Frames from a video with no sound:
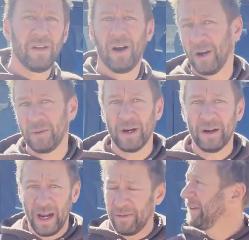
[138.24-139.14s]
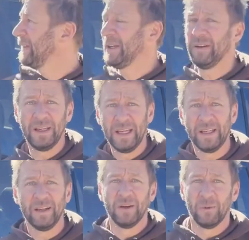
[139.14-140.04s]
hardware, everything you
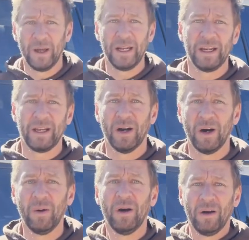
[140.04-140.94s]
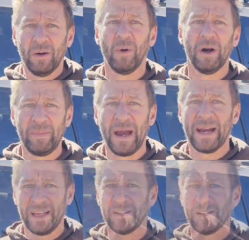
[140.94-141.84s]
need, ready to go, one package.